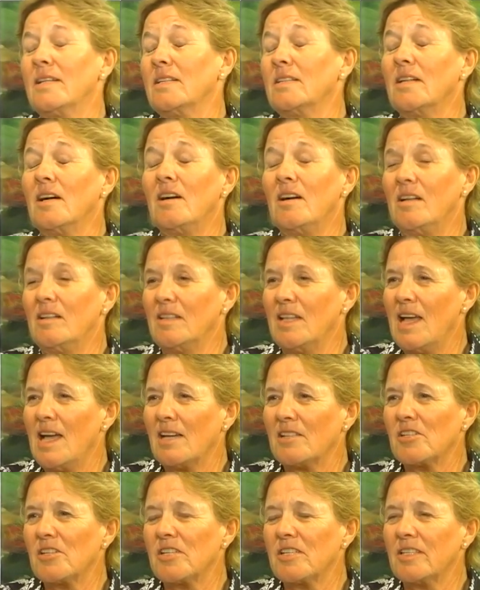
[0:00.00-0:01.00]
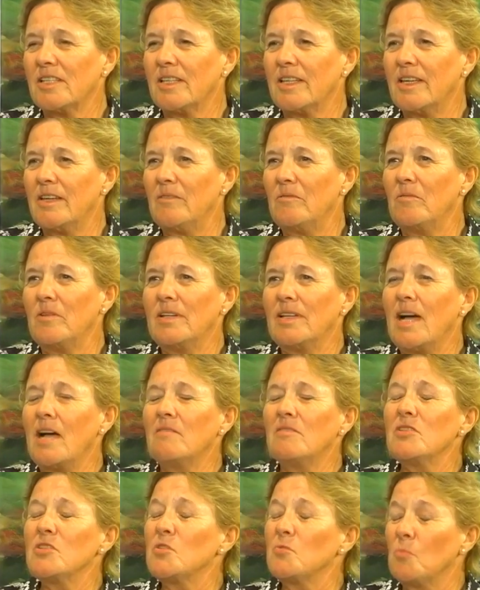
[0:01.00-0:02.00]
at all. Actually, when I
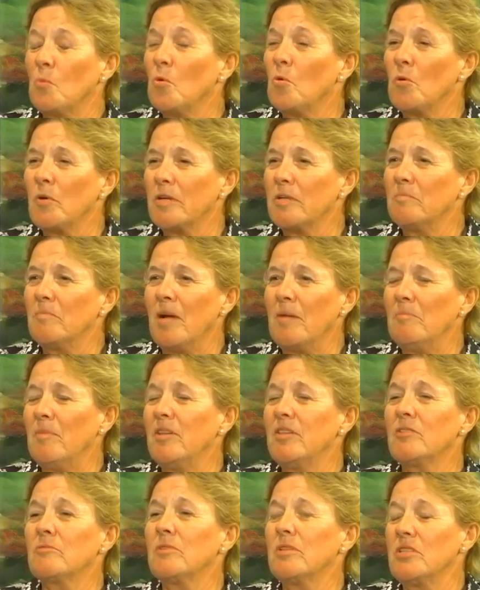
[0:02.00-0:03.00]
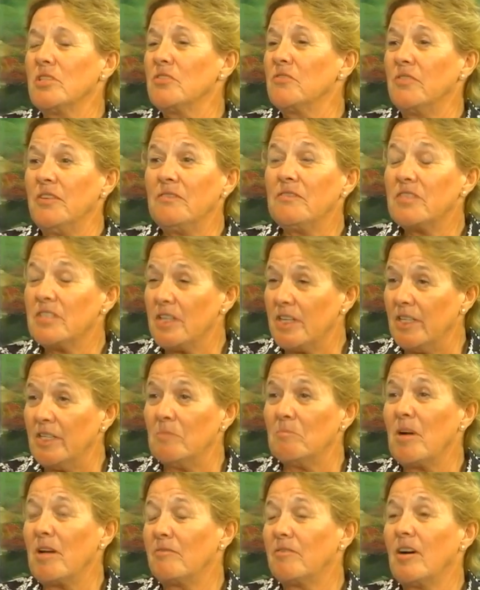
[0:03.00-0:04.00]
was born, my mother was 15 and
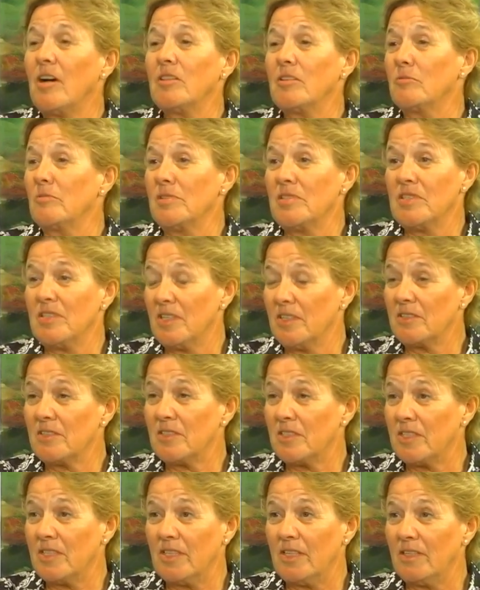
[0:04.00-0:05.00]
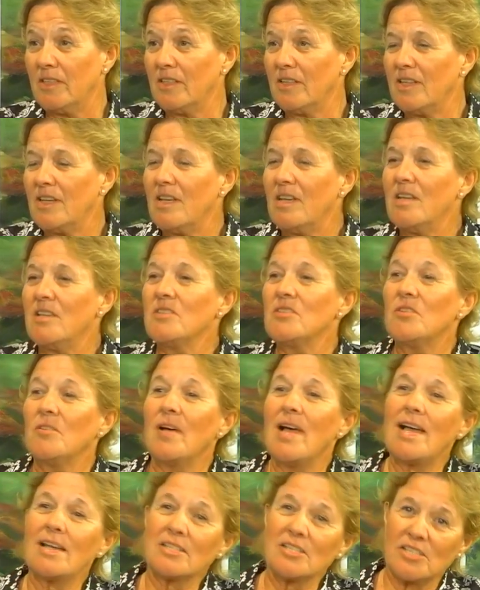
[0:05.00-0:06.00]
my father was 16. So,
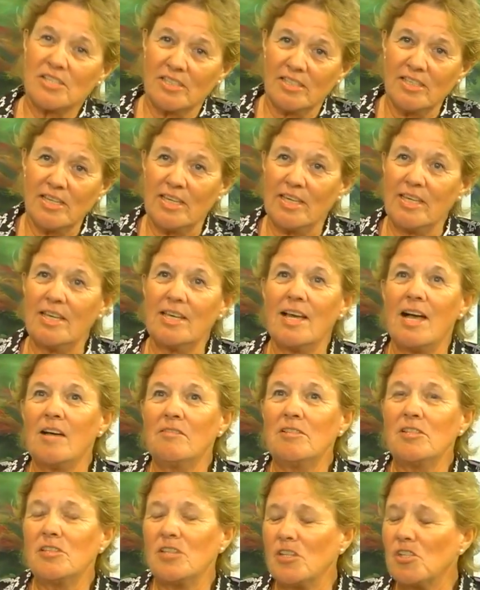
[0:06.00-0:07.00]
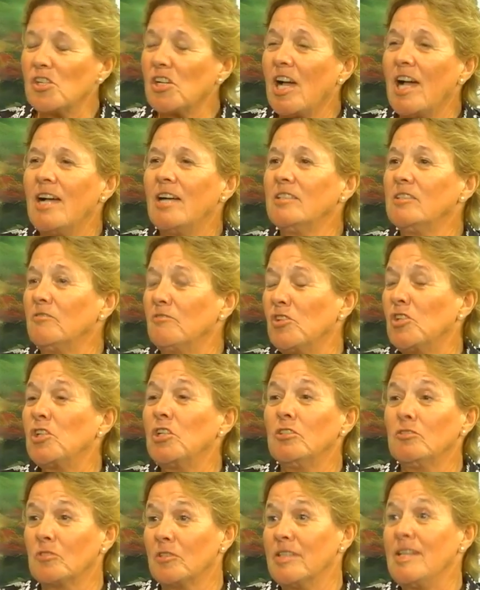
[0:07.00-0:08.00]
actually, I was a child of
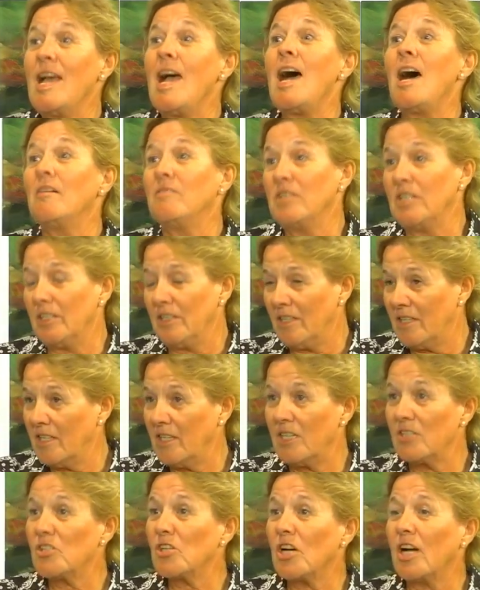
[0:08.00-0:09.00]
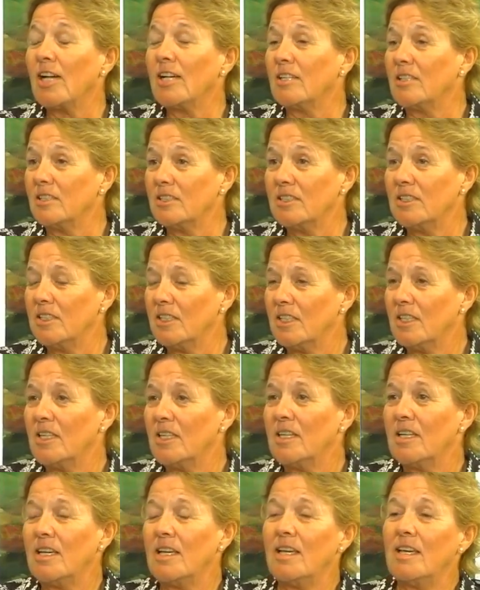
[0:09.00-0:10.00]
children having a child.
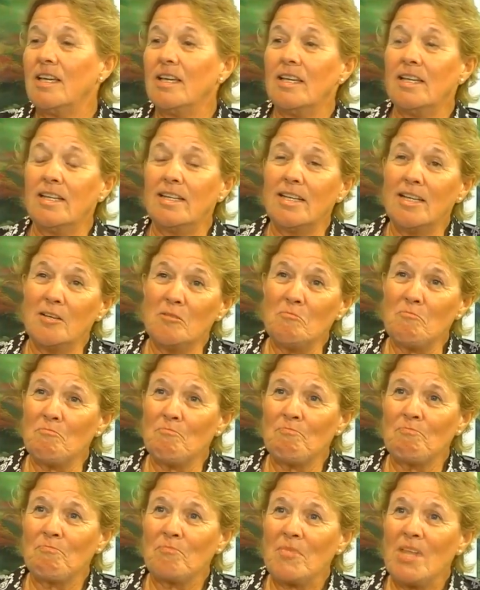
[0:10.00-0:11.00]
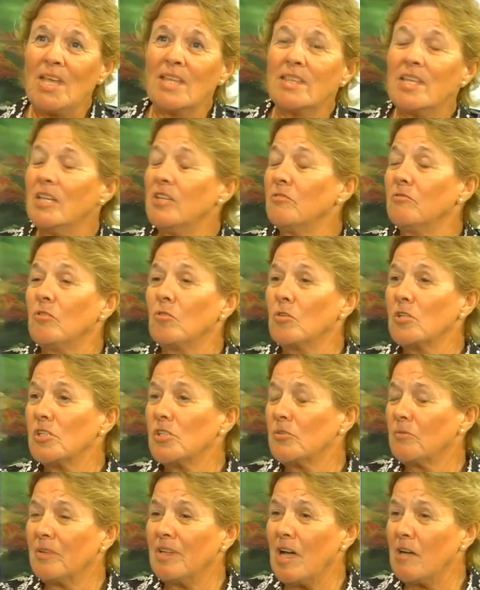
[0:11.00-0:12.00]
And, mm-hmm. um, they
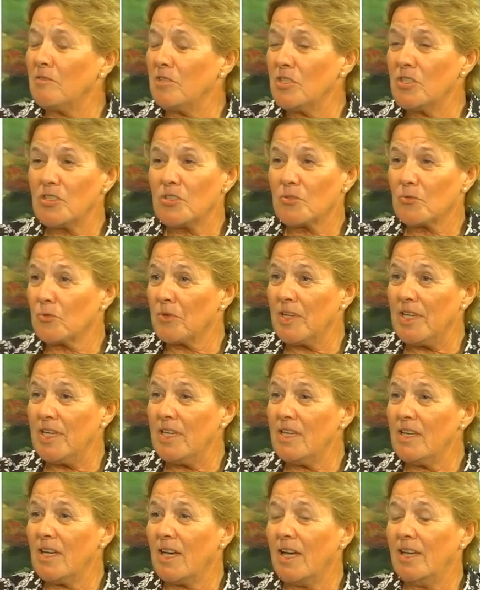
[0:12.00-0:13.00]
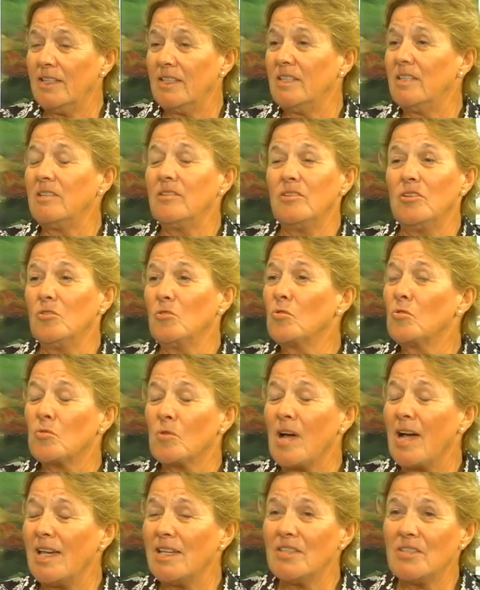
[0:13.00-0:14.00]
divorced when I was three. I didn't know
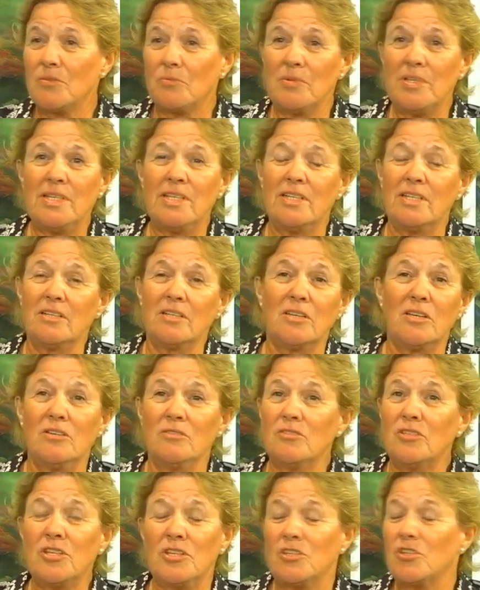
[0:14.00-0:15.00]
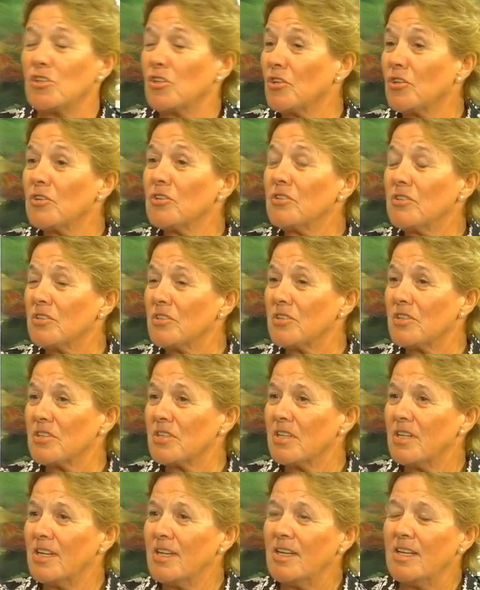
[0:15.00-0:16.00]
Christ. We didn't go to church.
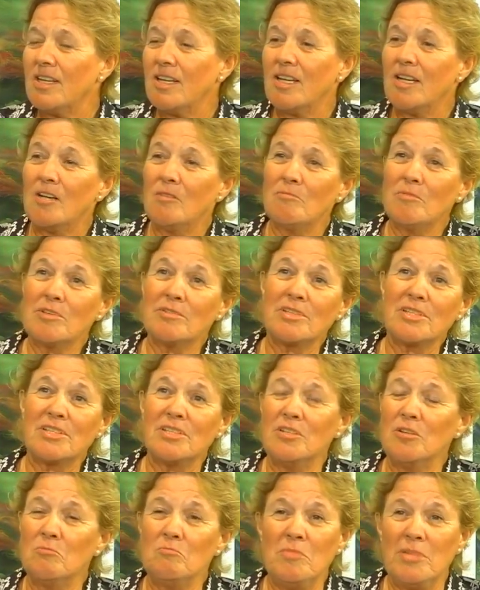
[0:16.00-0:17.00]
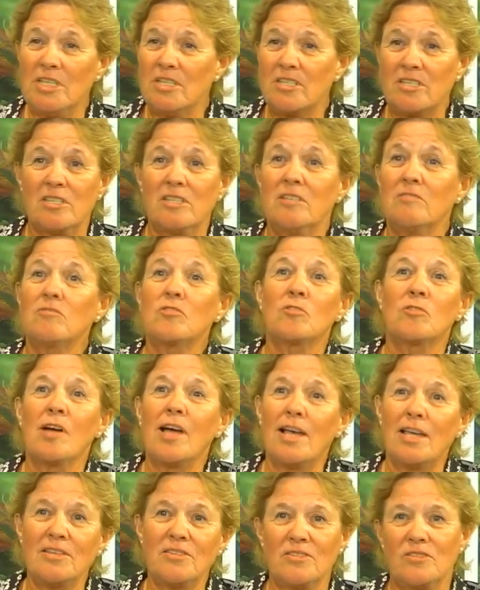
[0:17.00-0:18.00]
Um, there was no mention of
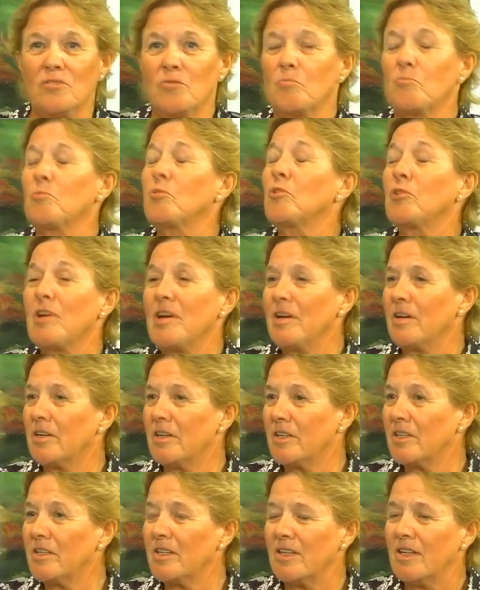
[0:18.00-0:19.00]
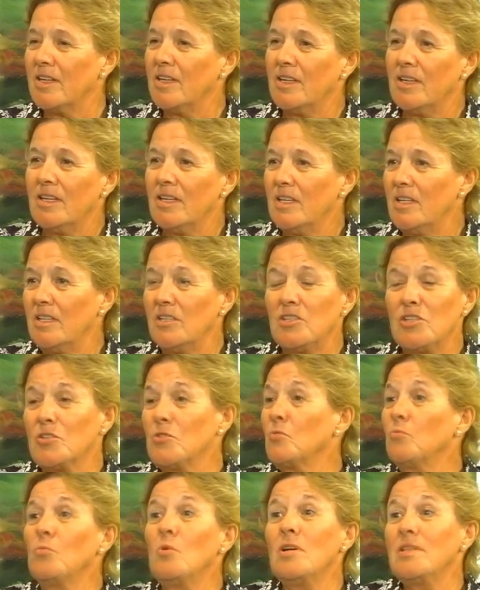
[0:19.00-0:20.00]
Christ or prayer. It just
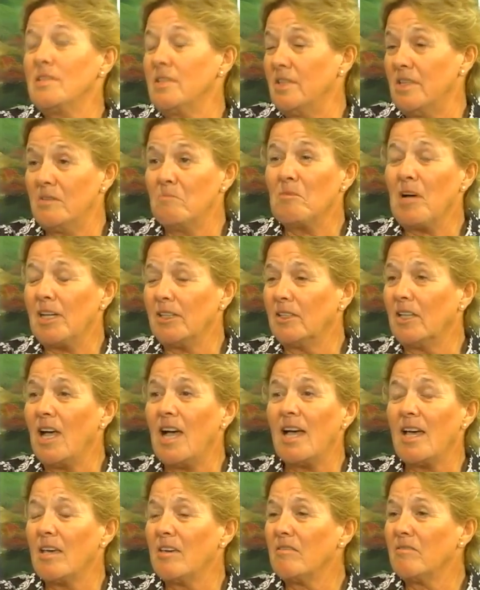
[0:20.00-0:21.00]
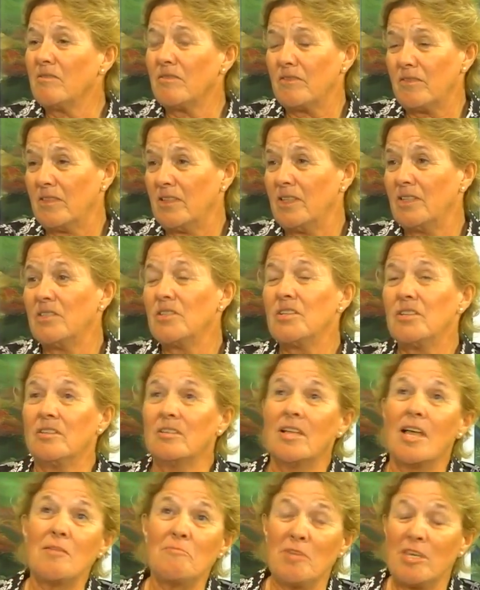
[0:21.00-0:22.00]
wasn't in my life
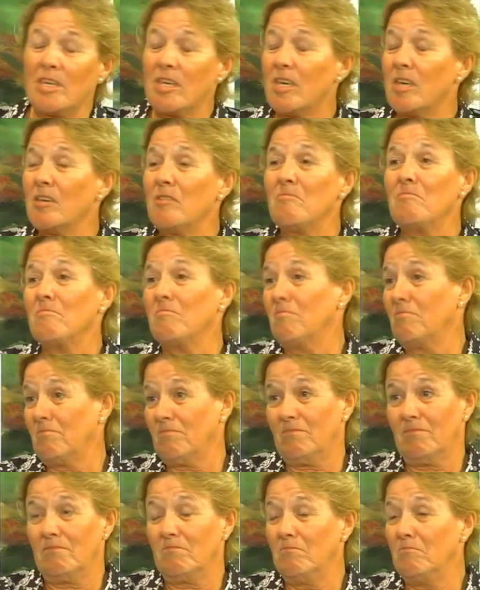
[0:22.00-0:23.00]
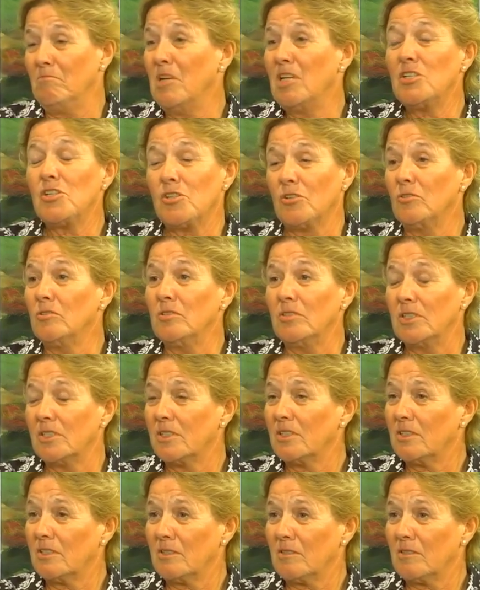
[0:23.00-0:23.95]
until I became much older.